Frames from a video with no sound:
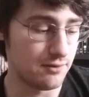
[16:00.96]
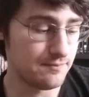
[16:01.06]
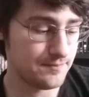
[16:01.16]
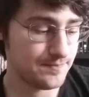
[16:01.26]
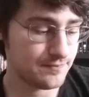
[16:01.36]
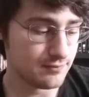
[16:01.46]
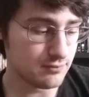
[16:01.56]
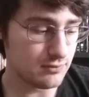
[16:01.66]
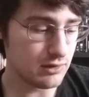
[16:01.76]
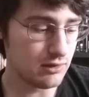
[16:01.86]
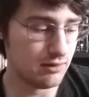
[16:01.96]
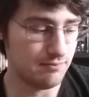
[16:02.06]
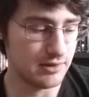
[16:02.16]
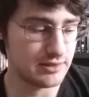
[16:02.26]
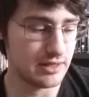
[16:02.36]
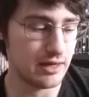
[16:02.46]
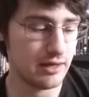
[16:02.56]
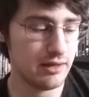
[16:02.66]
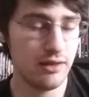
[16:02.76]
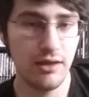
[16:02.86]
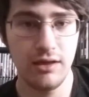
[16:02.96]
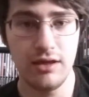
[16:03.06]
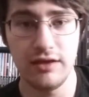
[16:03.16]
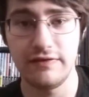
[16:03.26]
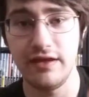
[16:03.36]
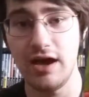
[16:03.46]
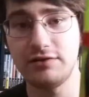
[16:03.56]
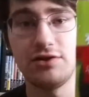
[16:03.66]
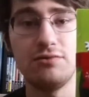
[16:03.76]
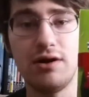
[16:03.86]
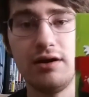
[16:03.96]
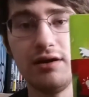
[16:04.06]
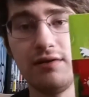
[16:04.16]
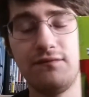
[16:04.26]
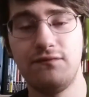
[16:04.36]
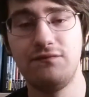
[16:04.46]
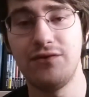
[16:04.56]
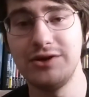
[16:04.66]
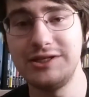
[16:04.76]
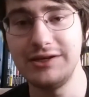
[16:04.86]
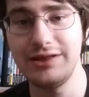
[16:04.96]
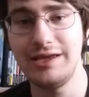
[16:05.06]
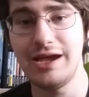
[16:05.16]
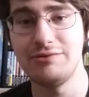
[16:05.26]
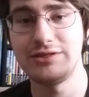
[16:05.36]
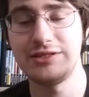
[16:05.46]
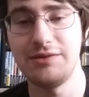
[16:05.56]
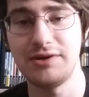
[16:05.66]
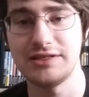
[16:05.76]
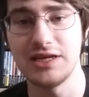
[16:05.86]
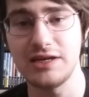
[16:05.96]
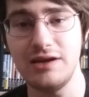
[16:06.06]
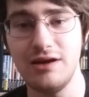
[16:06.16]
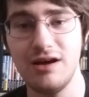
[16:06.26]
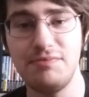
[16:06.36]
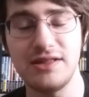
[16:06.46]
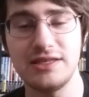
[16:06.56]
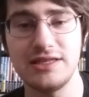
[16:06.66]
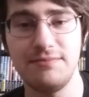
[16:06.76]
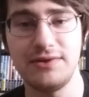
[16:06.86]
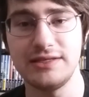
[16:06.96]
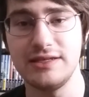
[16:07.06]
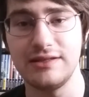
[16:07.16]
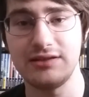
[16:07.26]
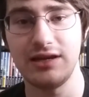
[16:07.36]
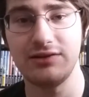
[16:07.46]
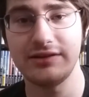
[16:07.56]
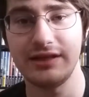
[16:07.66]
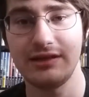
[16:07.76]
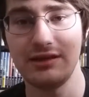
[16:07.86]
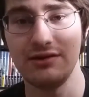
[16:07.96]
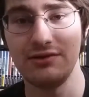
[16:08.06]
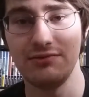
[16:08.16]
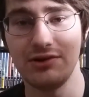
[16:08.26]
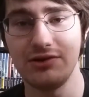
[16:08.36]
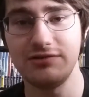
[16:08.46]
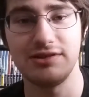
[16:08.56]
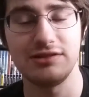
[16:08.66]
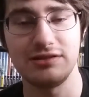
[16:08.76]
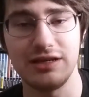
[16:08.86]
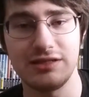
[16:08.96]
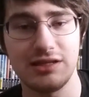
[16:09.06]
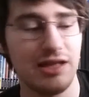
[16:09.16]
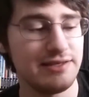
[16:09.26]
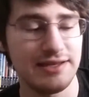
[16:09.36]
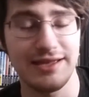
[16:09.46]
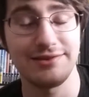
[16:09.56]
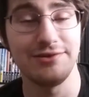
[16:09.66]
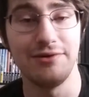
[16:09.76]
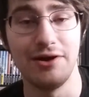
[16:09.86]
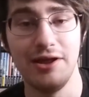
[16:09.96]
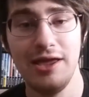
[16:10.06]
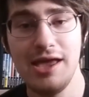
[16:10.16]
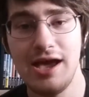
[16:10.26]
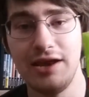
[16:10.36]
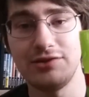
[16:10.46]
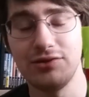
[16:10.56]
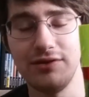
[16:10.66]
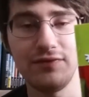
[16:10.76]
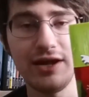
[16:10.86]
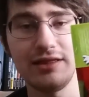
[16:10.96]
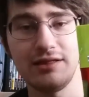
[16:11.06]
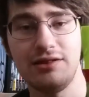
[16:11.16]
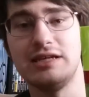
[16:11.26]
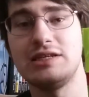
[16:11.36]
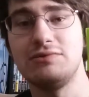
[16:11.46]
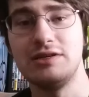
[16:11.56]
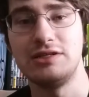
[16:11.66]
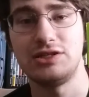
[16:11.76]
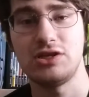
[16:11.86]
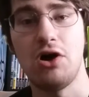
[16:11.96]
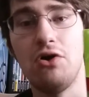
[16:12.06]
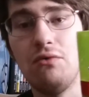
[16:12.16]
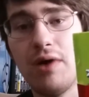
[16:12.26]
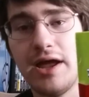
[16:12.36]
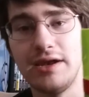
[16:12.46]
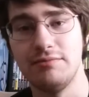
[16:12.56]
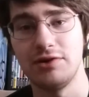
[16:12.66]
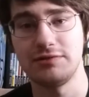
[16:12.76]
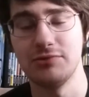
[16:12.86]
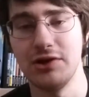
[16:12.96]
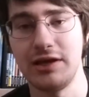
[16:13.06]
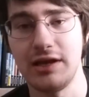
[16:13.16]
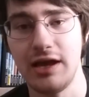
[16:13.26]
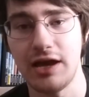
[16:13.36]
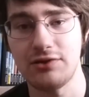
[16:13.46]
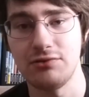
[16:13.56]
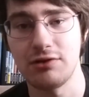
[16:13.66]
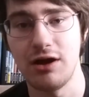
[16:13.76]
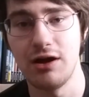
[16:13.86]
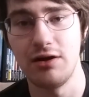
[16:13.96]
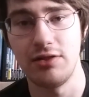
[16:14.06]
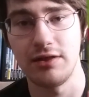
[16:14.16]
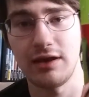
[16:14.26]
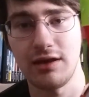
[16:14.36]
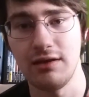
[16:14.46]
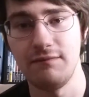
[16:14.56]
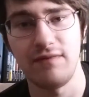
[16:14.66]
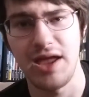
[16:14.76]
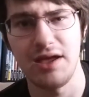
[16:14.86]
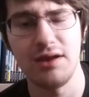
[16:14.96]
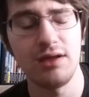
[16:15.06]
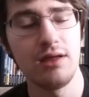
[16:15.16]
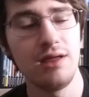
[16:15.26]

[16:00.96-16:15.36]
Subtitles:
know. But it's the Ecto 1. Unfortunately, I was stupid. I was like, oh, I'll pick this up because it kind of looks like the real Ghostbusters / the classic Ecto 1. And I totally forgot that the classic one is just all white and looks more like an actual car than like a van.